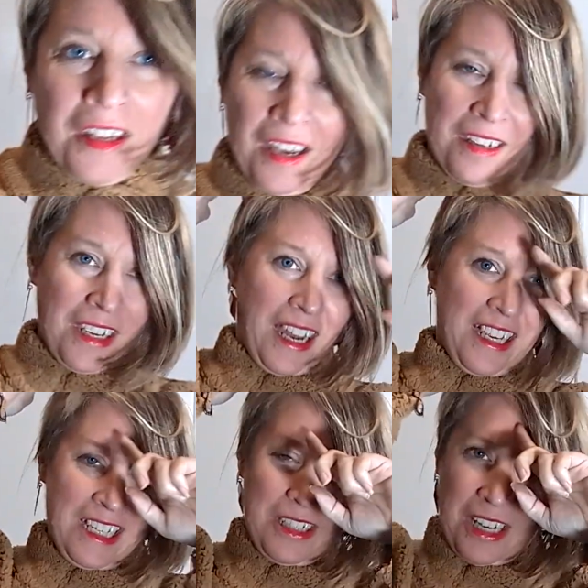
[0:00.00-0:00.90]

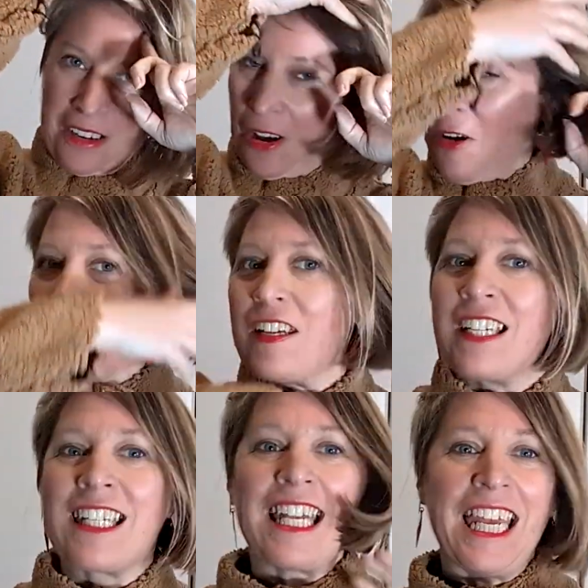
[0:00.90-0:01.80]
Okay, you don't often
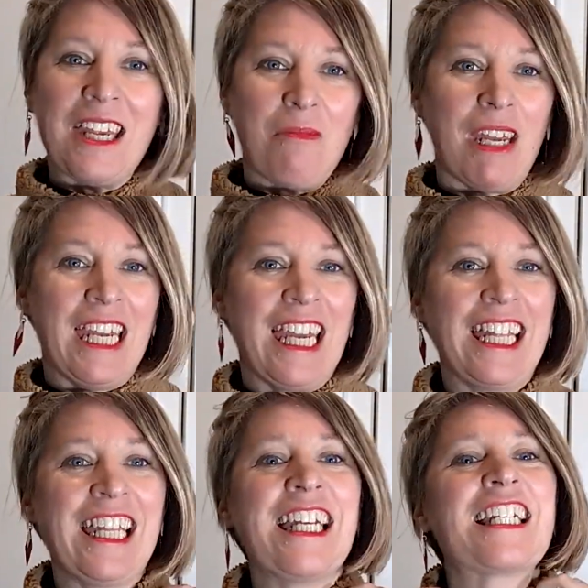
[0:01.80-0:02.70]
see me
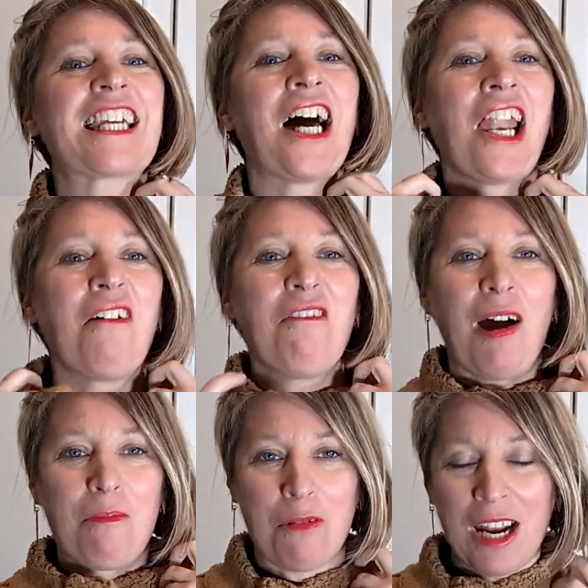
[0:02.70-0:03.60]
in this colour
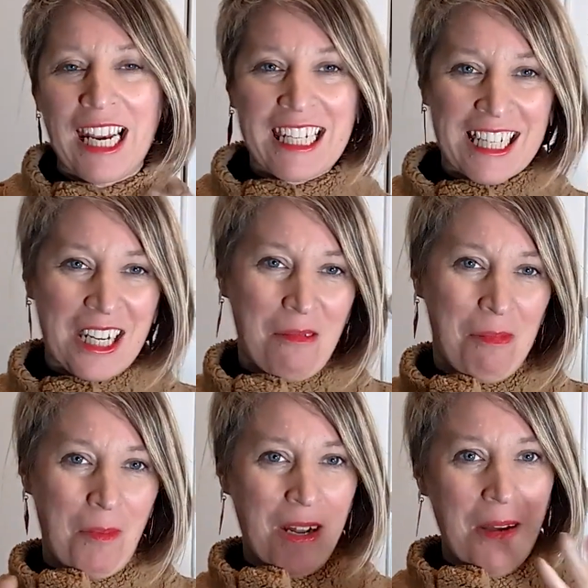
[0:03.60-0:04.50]
fabric, so you're
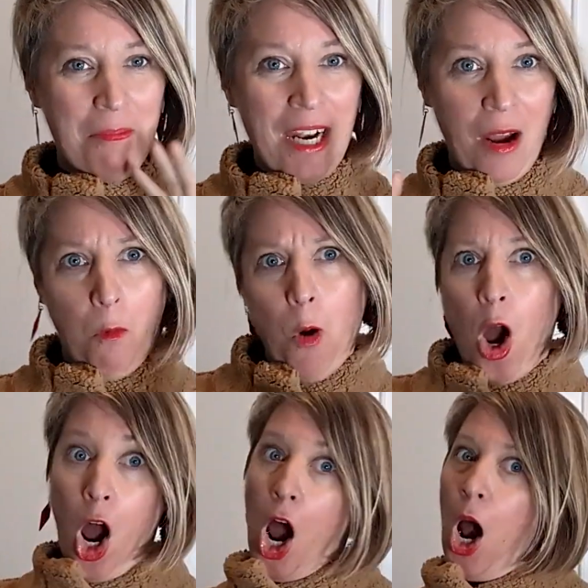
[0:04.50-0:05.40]
probably a bit like,
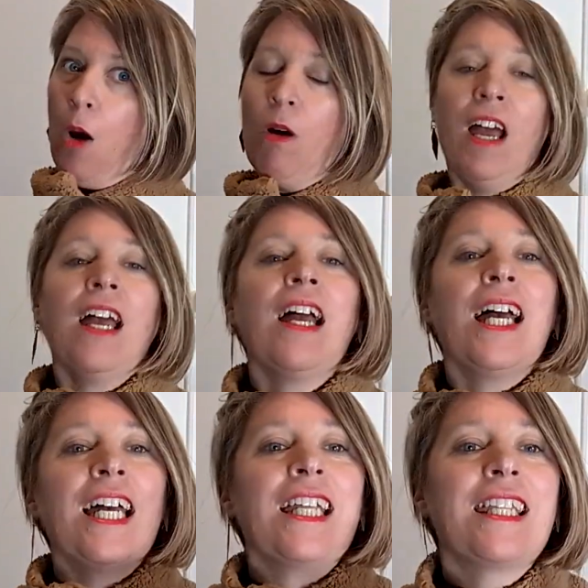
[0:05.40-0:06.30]
whoa!
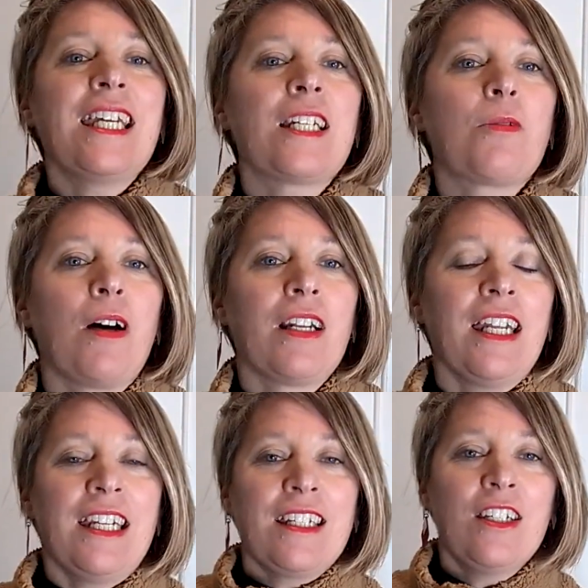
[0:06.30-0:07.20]
This one
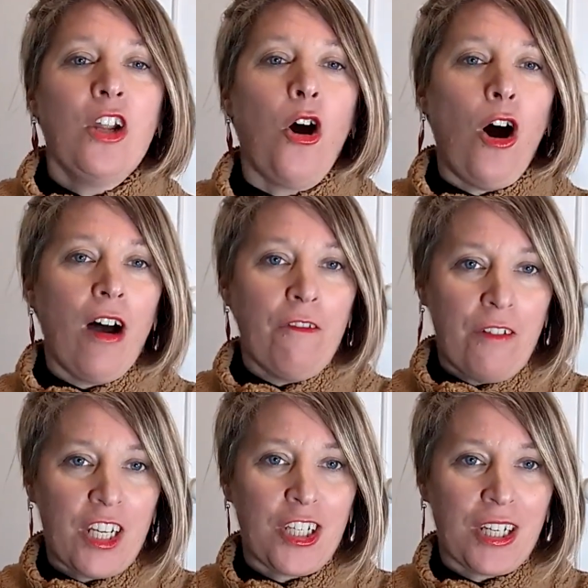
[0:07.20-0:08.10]
is not
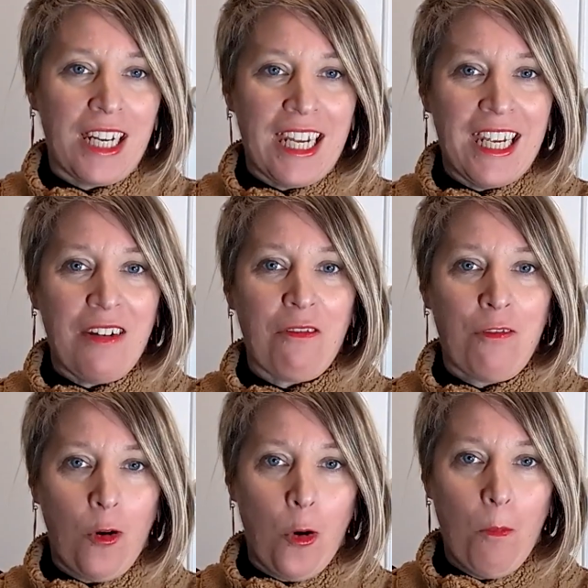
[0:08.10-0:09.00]
officially
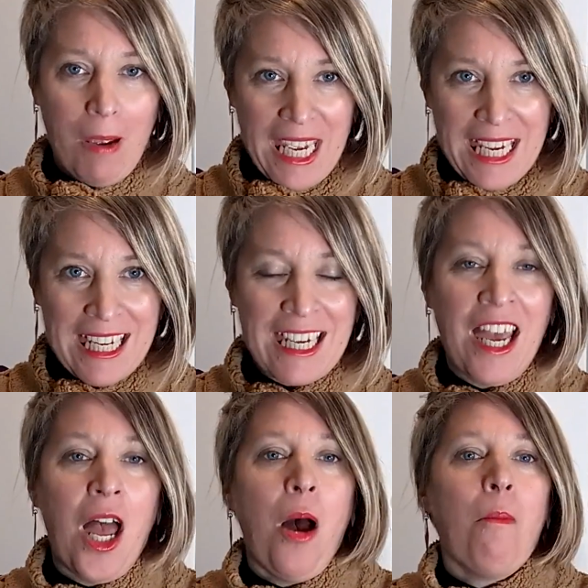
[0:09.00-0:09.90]
for me,
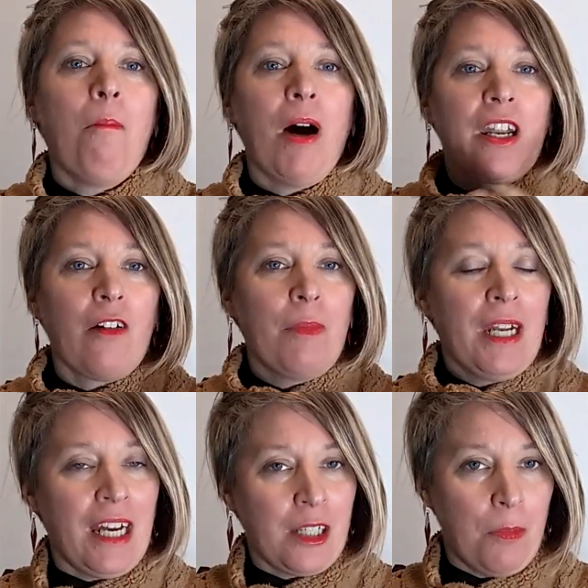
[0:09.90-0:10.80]
but I've been
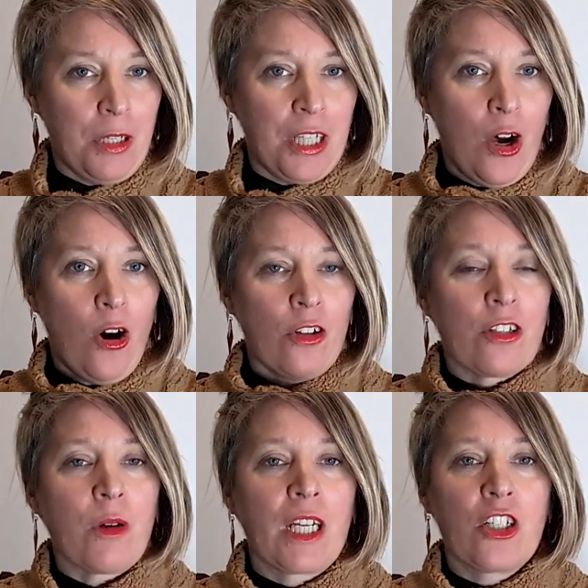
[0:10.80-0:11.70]
able to put it on
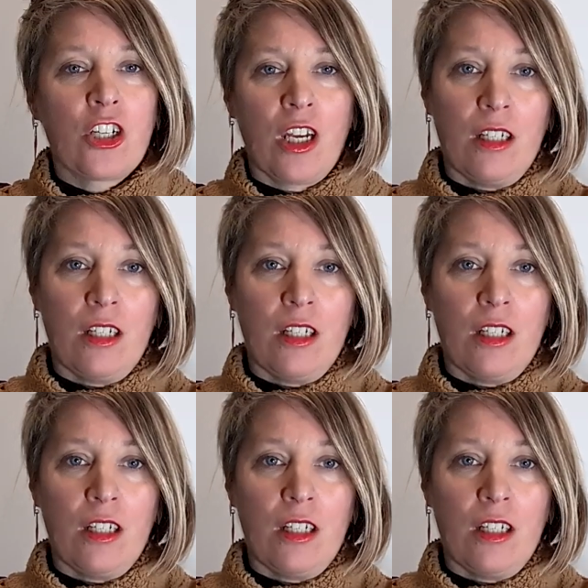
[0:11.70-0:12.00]
so I can show you.